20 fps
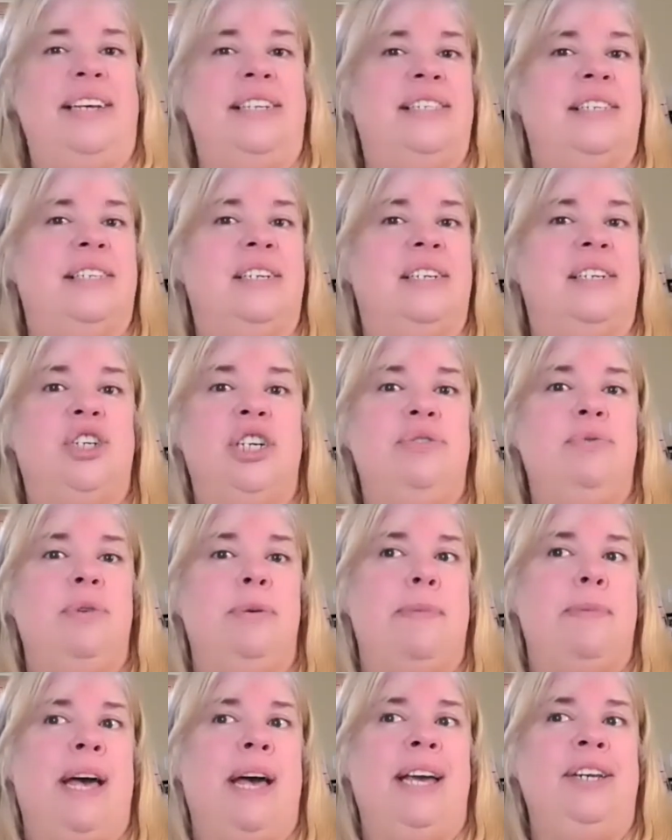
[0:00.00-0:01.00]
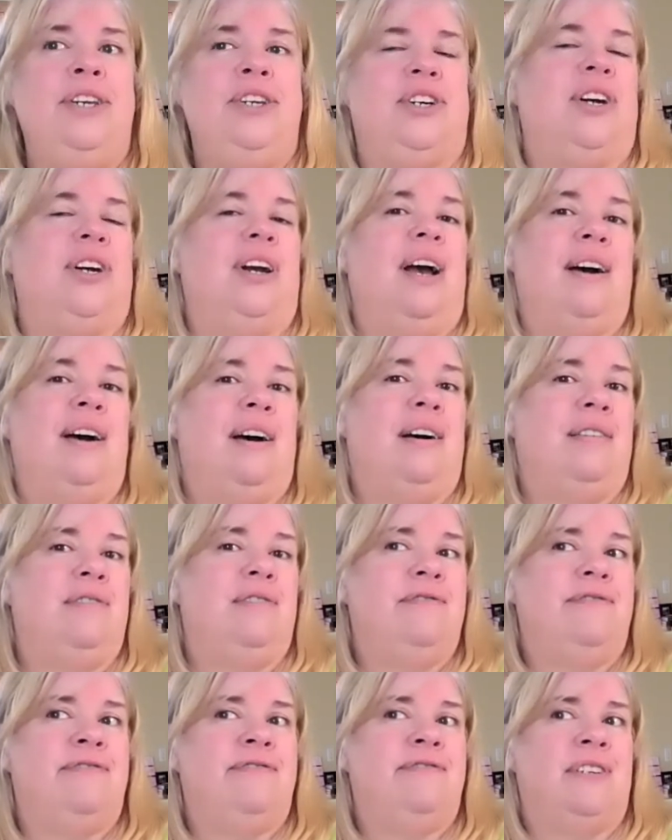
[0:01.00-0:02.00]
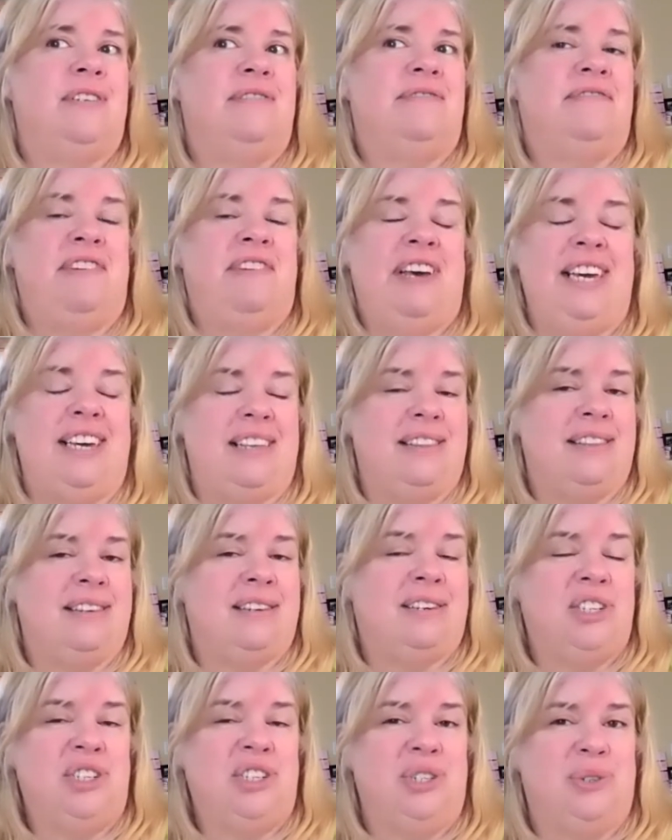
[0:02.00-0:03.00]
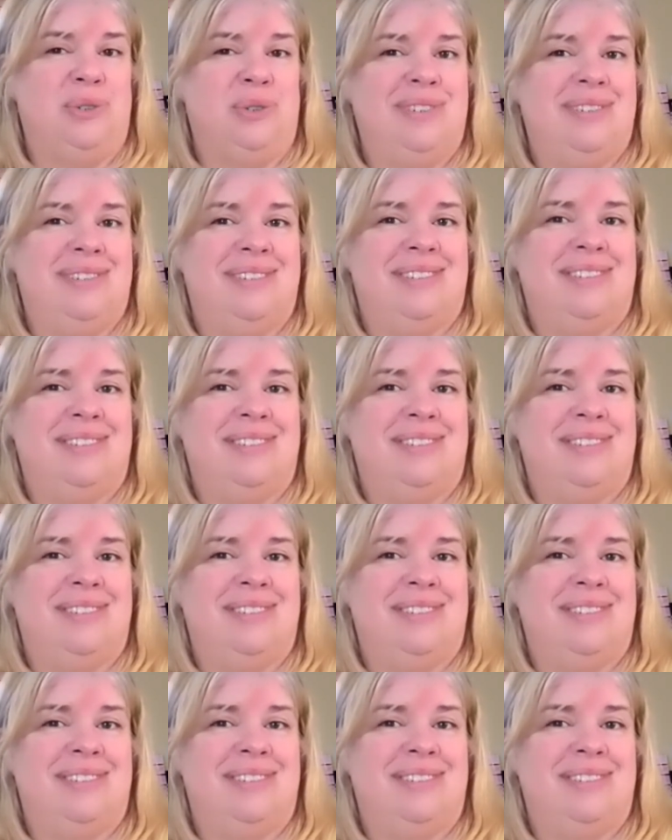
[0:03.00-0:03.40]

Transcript: it's a good reminder of faith too.